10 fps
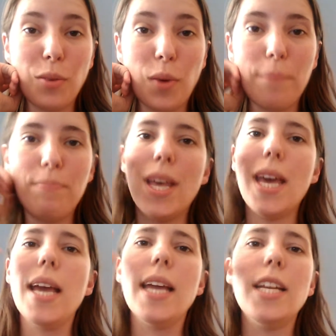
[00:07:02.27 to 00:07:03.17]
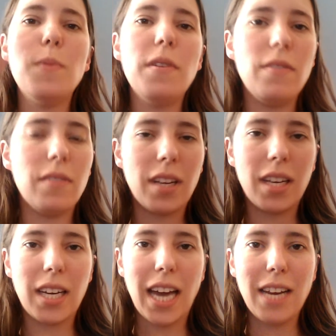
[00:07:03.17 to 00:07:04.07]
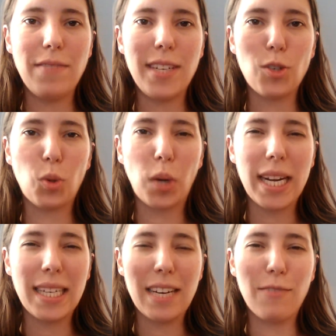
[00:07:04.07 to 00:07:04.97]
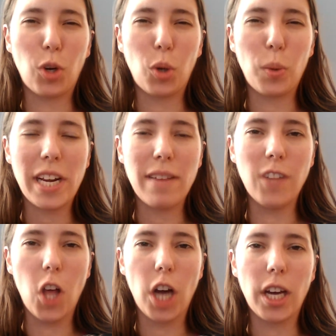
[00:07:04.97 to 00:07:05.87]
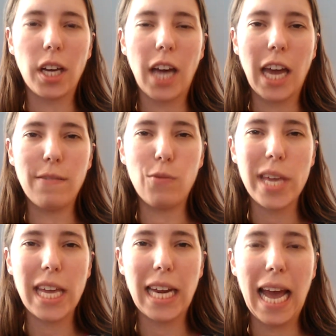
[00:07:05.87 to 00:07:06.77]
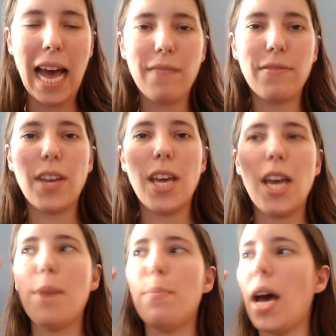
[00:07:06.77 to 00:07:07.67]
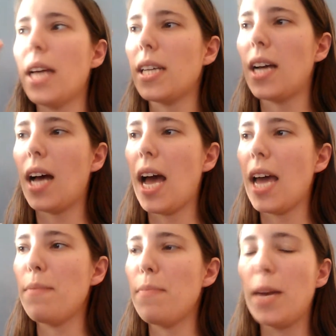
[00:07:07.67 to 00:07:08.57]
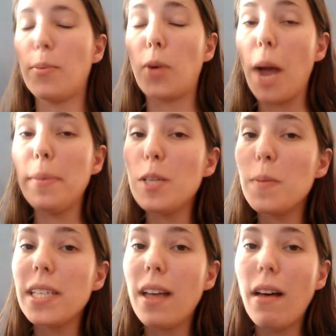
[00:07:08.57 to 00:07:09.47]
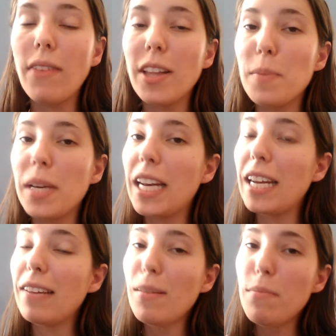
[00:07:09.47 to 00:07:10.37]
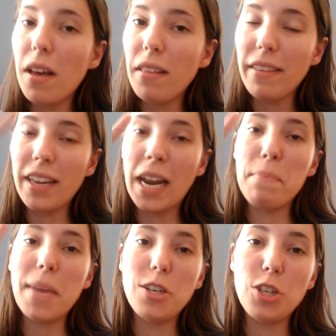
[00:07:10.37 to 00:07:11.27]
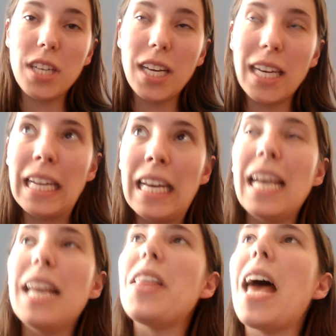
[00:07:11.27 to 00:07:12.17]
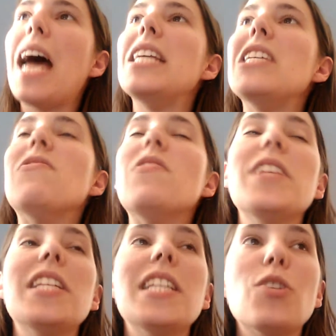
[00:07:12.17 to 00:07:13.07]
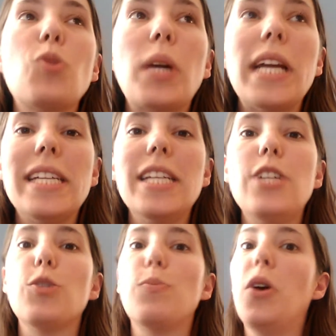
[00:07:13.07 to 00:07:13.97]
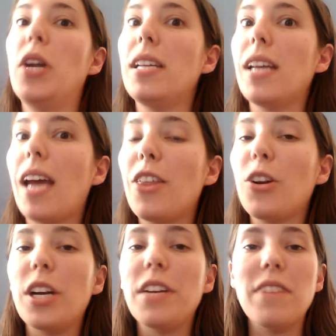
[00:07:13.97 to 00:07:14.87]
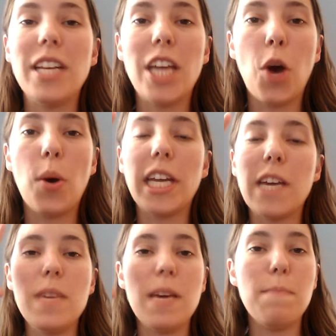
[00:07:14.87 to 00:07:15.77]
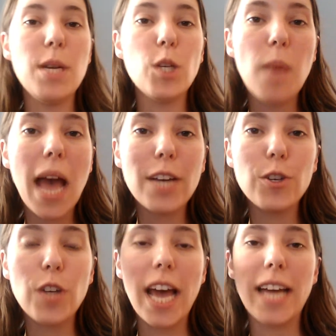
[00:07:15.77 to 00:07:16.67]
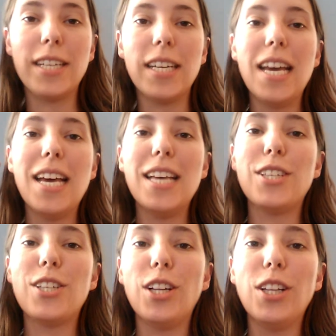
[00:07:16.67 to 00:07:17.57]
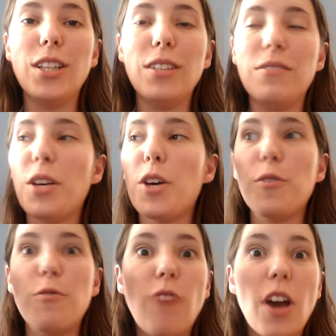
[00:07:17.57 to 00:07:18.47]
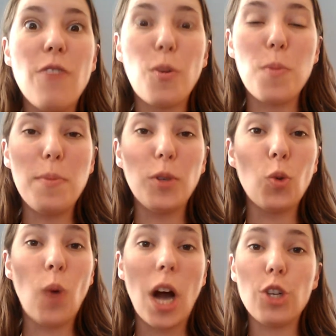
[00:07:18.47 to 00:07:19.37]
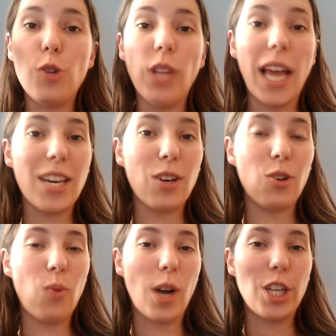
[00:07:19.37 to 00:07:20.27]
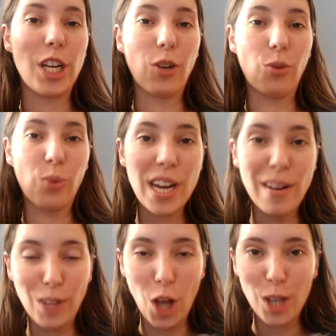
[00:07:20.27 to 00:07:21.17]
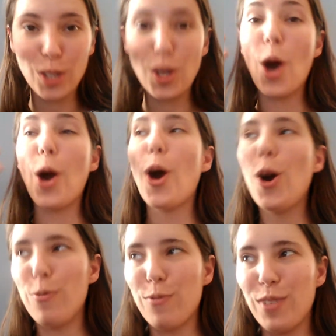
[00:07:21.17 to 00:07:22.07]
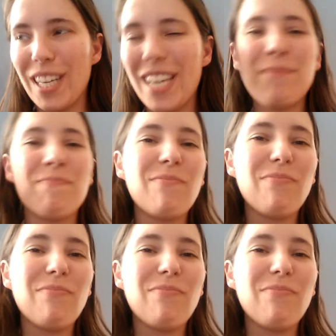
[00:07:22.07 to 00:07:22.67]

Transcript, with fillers: Um, it has been a kind of disorienting for a reading vlog kind of week and a half, but I made a promise to myself at the beginning of the month and I mentioned it that even if it's disoriented, just put it together in a video and it can be a mishmash and still fun for people to watch who like watching reading vlogs, hopefully.